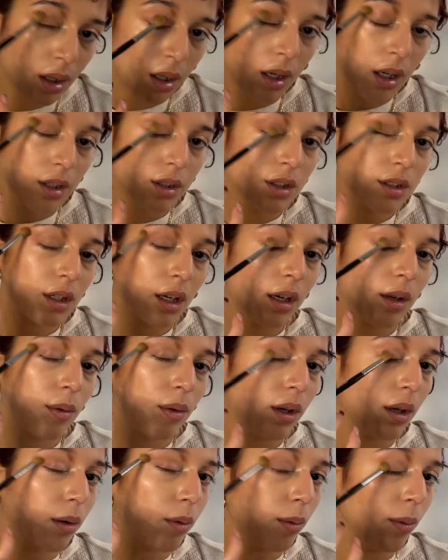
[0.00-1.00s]
I just kind of
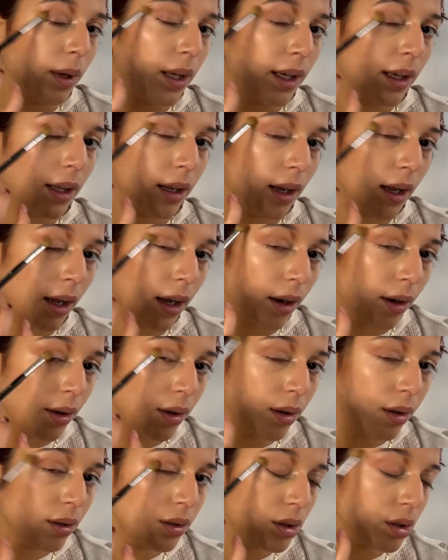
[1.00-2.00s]
want to wing it
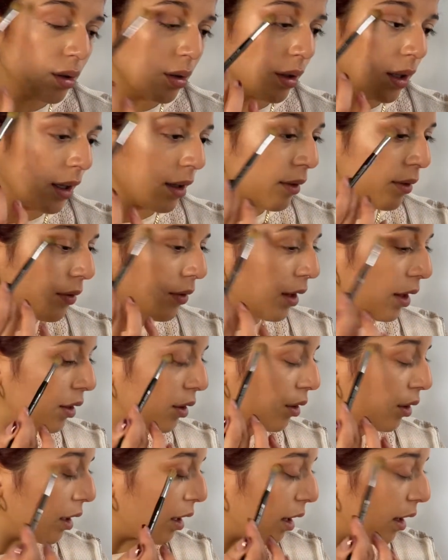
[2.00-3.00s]
out, so like
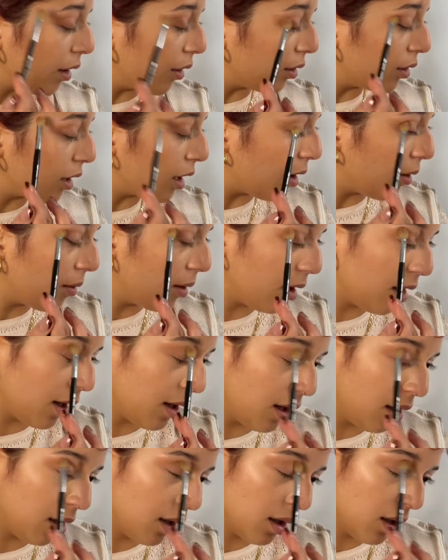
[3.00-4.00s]
feather it out that
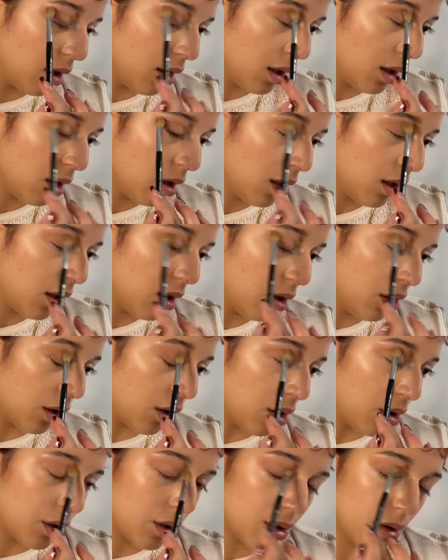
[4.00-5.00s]
way. And
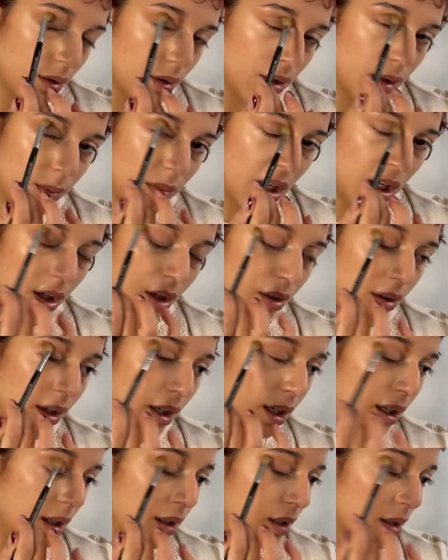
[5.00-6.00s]
also in my
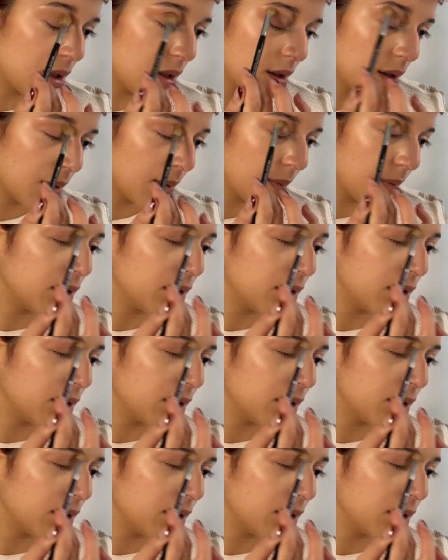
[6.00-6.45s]
crease.